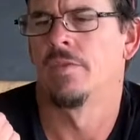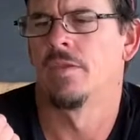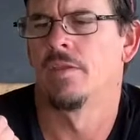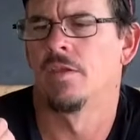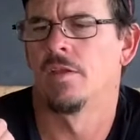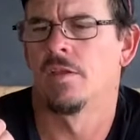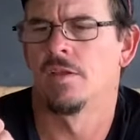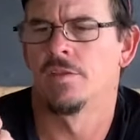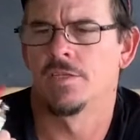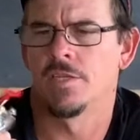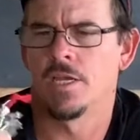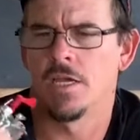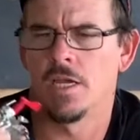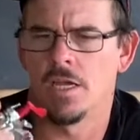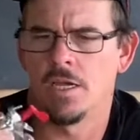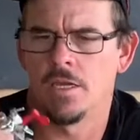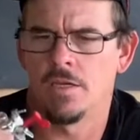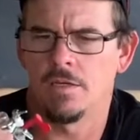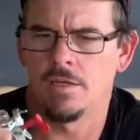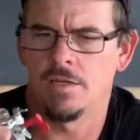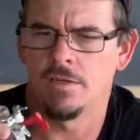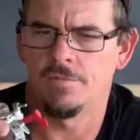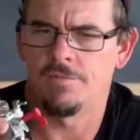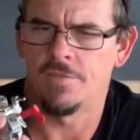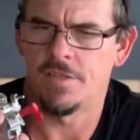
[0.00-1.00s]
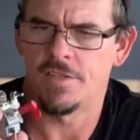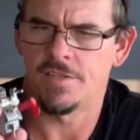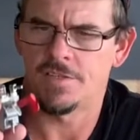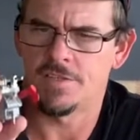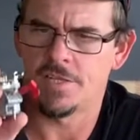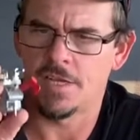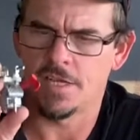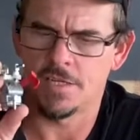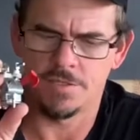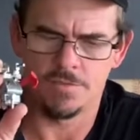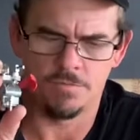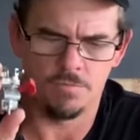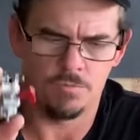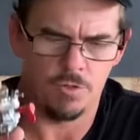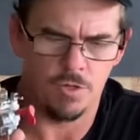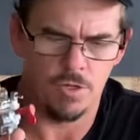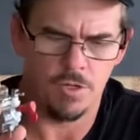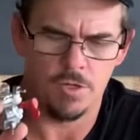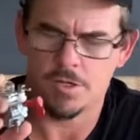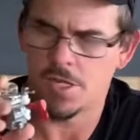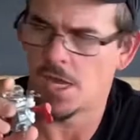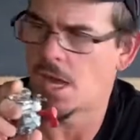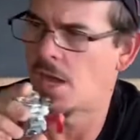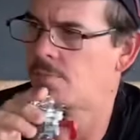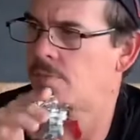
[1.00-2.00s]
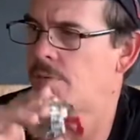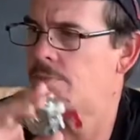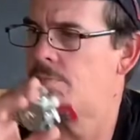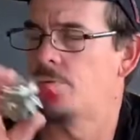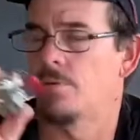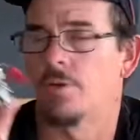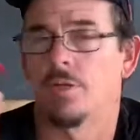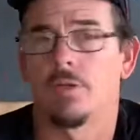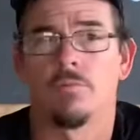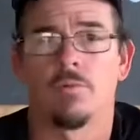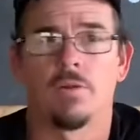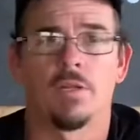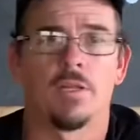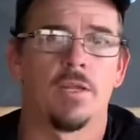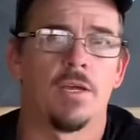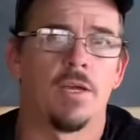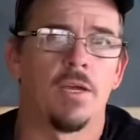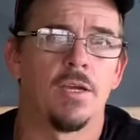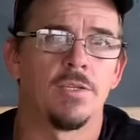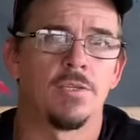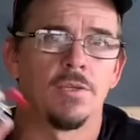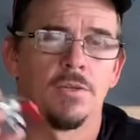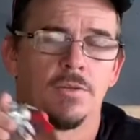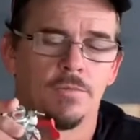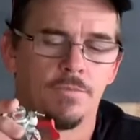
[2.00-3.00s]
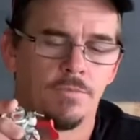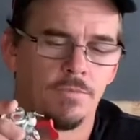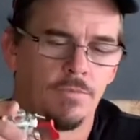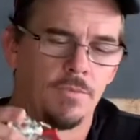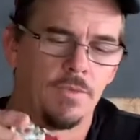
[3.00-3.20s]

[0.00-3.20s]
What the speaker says: So if this doesn't work, I'll be putting one of those on